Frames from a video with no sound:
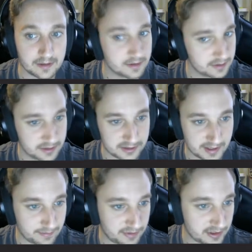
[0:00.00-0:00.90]
same
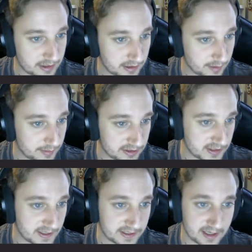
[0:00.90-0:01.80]
thing here because you got a
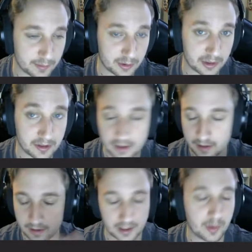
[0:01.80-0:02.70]
down bow here.
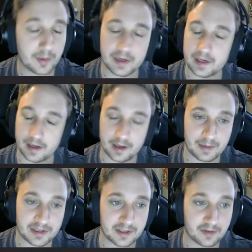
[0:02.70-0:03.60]
Anyway, I'm getting ahead of
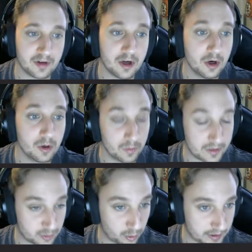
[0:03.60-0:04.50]
myself. Let's
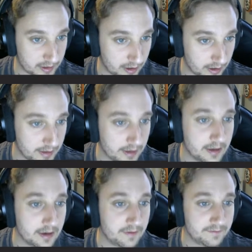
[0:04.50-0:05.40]
work on
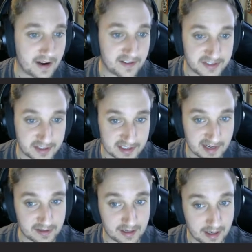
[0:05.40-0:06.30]
5, 6, 7,
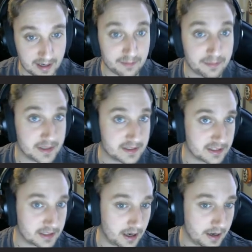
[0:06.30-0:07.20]
and 8
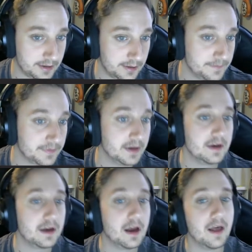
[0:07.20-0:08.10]
pizzicato,
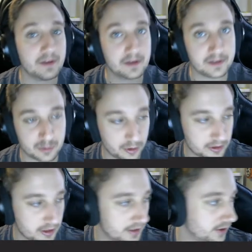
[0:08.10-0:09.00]
and then let's work
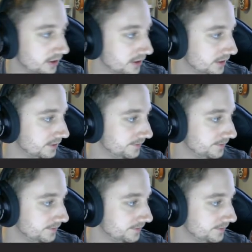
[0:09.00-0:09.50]
on it arco.